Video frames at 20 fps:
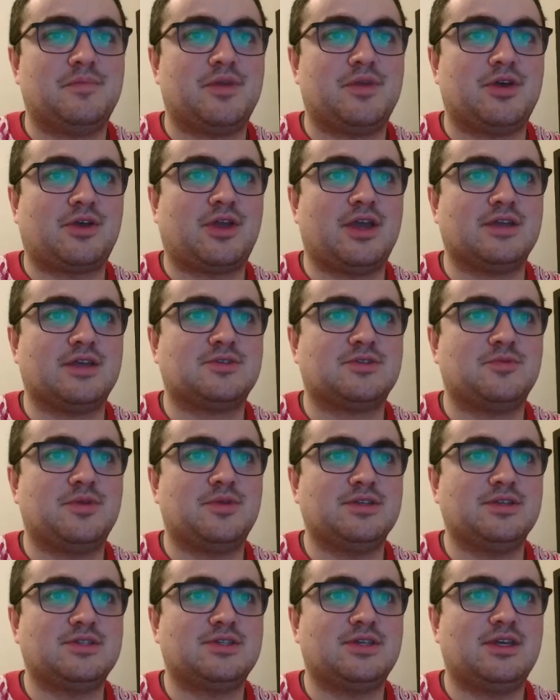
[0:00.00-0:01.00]
Okay, so we
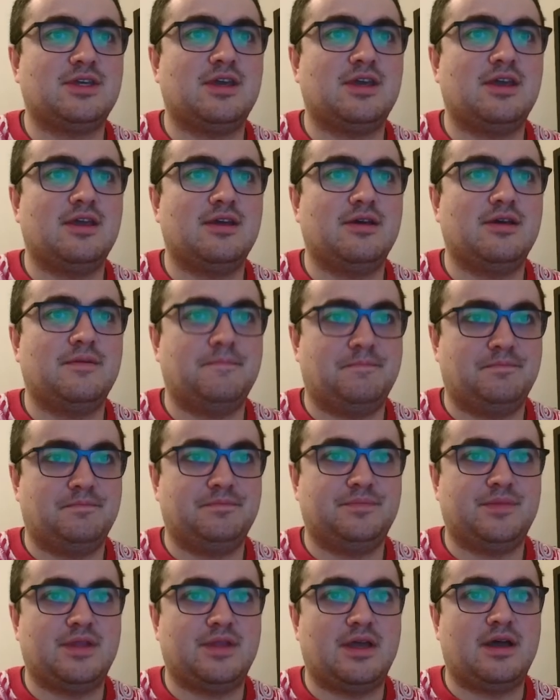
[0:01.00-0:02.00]
can see here,
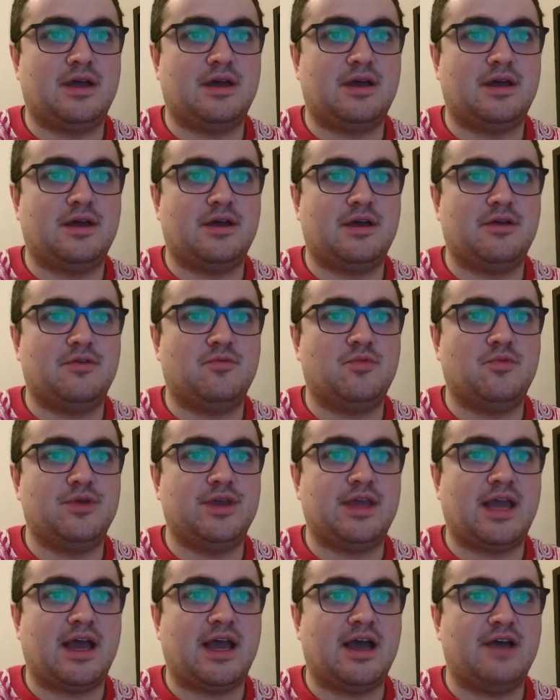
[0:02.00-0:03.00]
uh, we
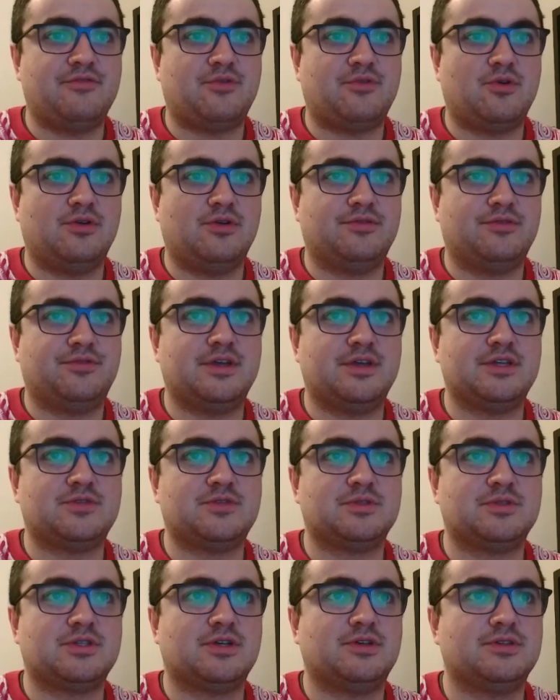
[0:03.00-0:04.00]
have all of these
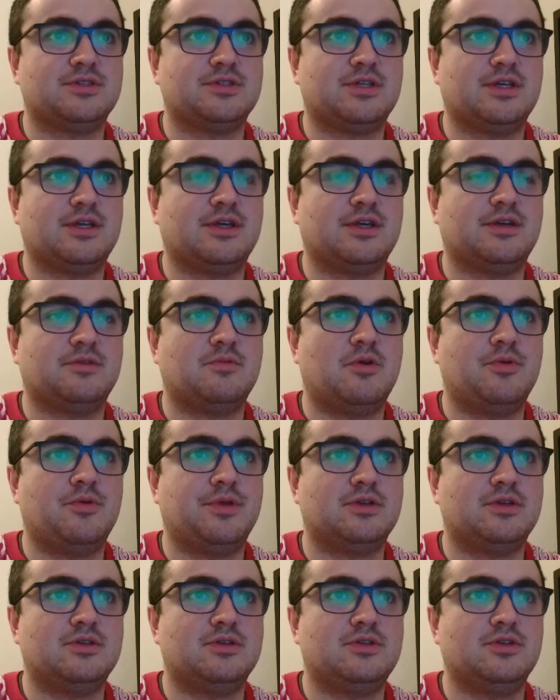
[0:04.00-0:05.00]
results here. What we
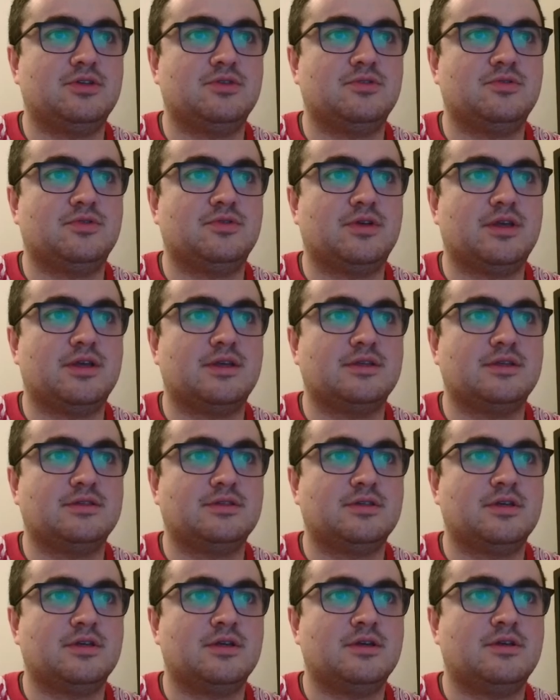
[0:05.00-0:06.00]
can do is
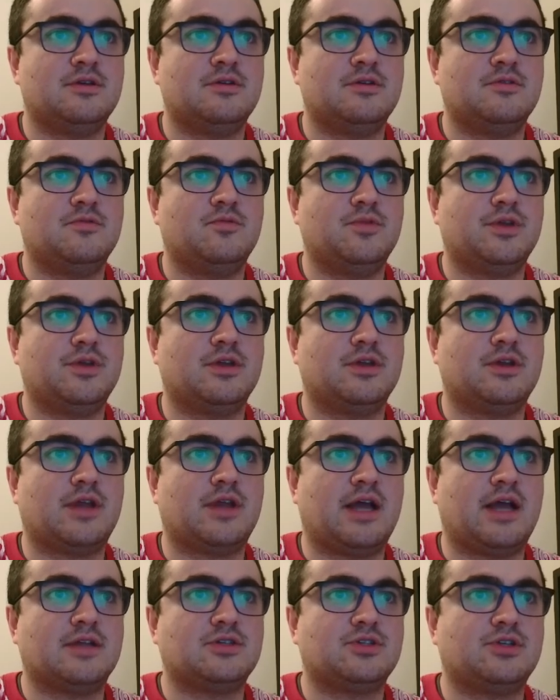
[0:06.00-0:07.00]
we can
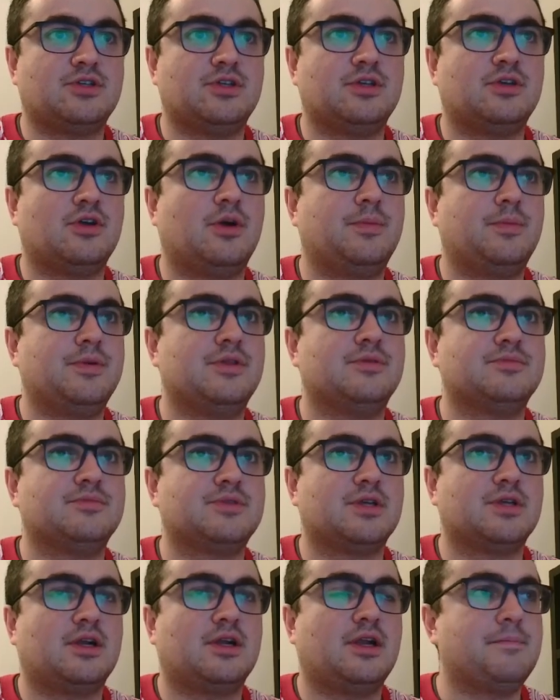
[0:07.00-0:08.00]
actually copy them to
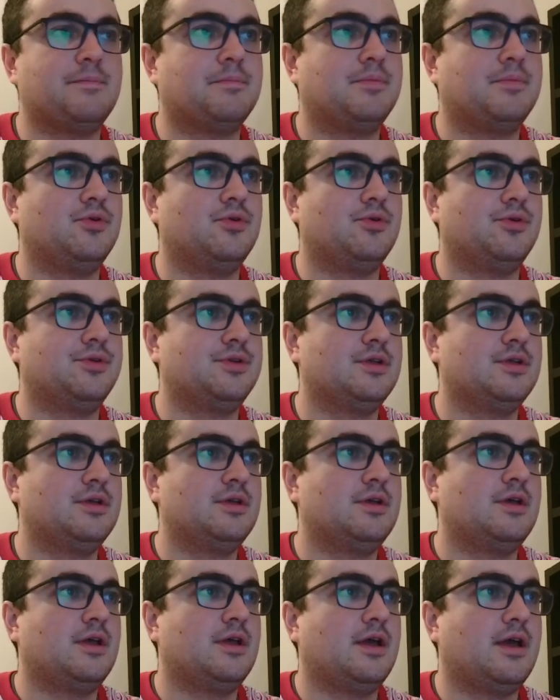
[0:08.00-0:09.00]
clipboard,
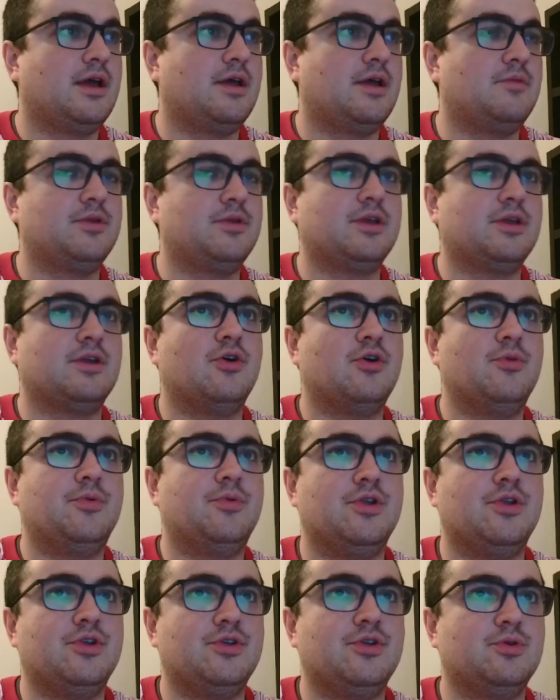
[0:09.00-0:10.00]
and we can open
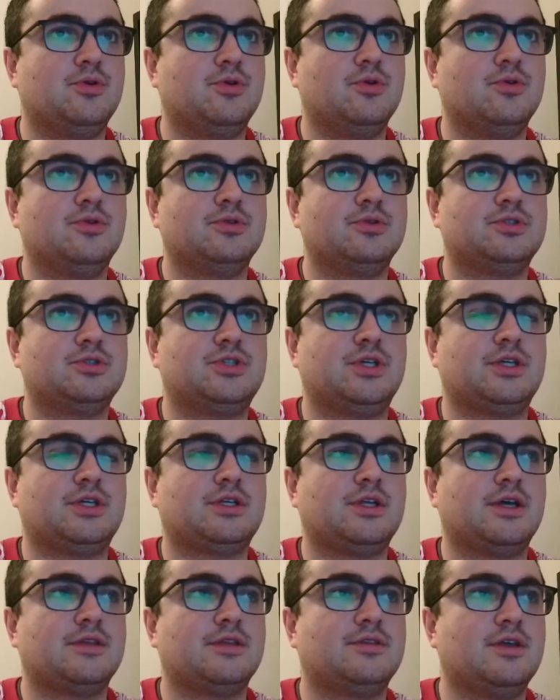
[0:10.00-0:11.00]
a new Google Sheet
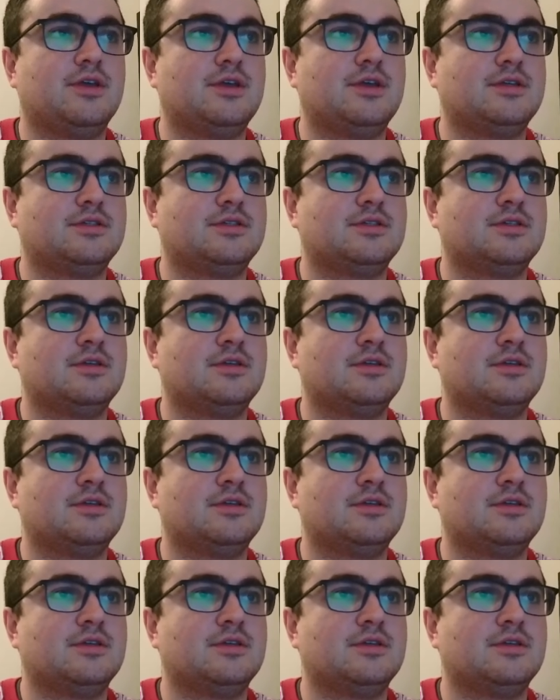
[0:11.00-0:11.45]
like this.